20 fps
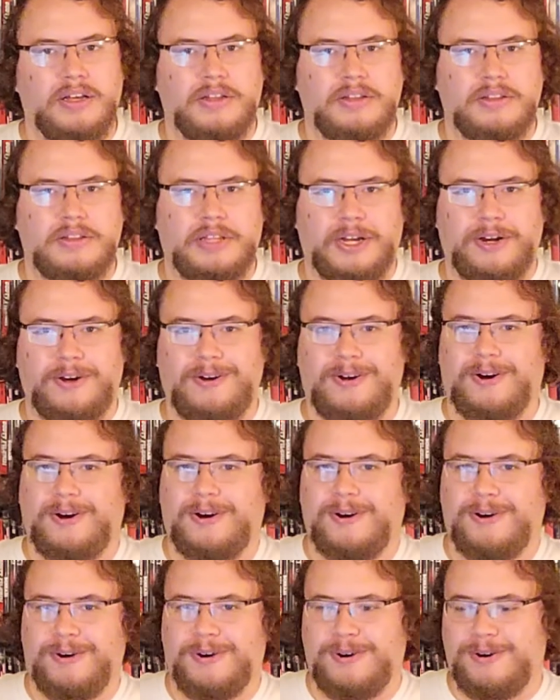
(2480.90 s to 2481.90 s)
There
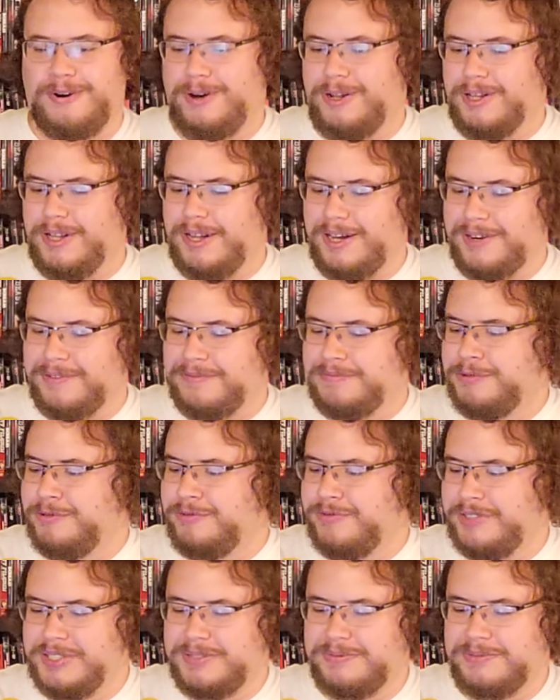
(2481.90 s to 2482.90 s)
are a lot of
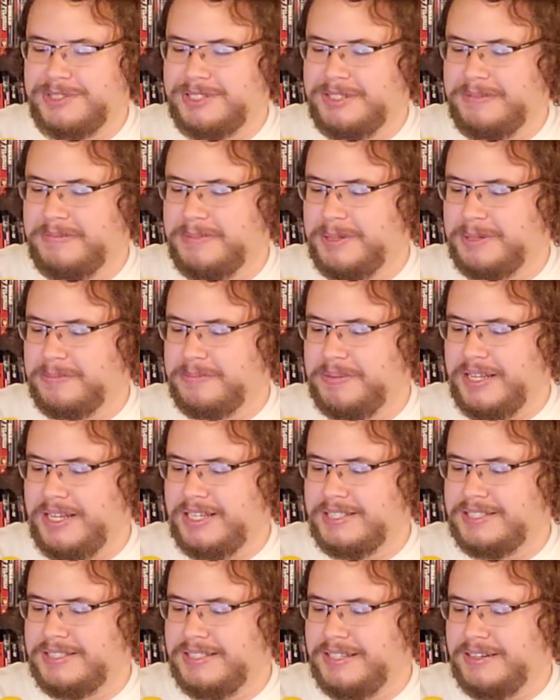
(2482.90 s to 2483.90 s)
movies with similar
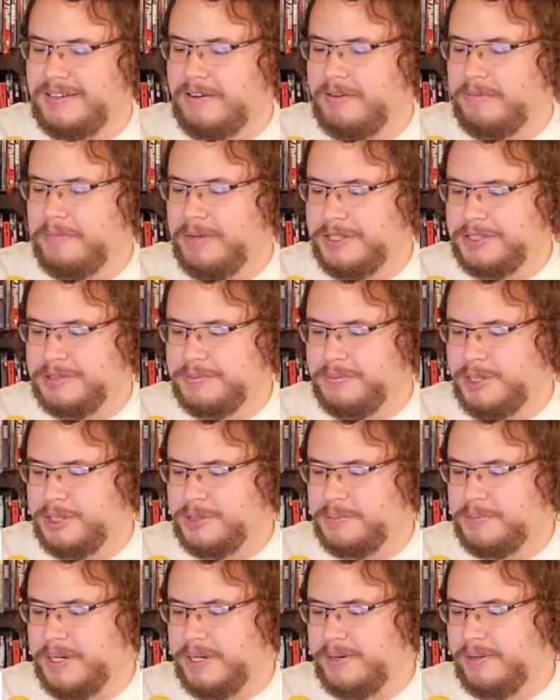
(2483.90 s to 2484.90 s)
plots that are much,
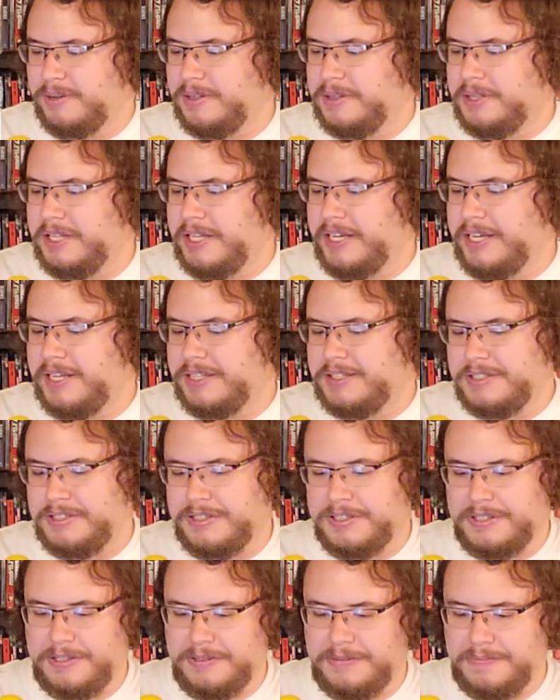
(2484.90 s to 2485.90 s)
much better than that.
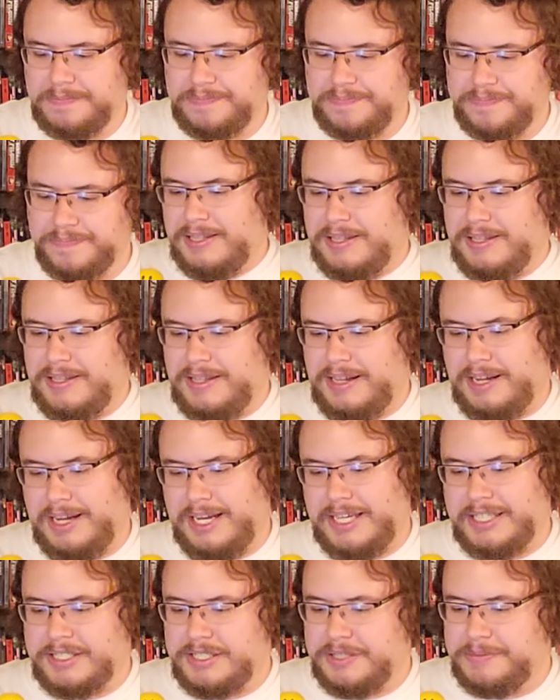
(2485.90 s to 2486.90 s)

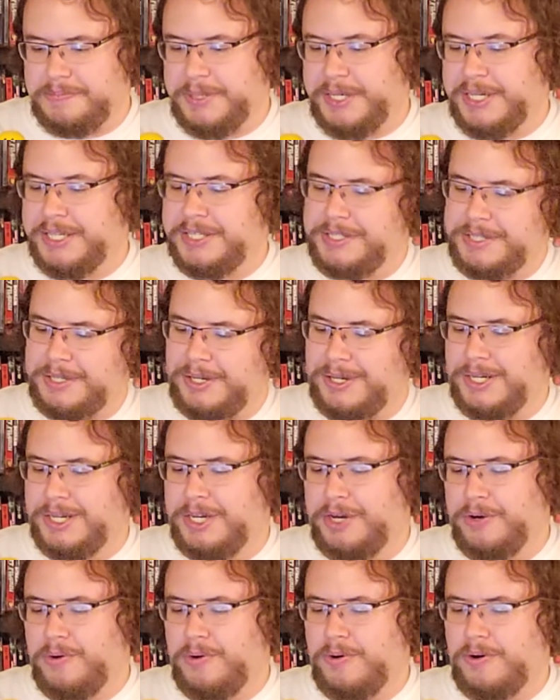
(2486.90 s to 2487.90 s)
I spit
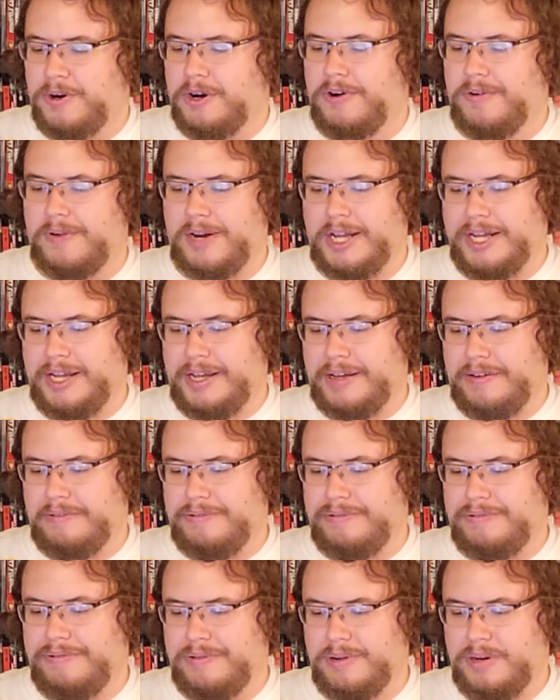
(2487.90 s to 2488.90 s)
on your
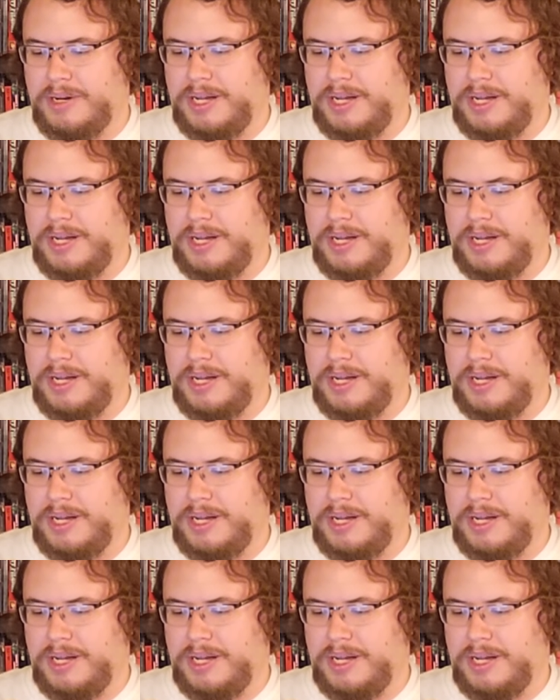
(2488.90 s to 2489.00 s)
grave.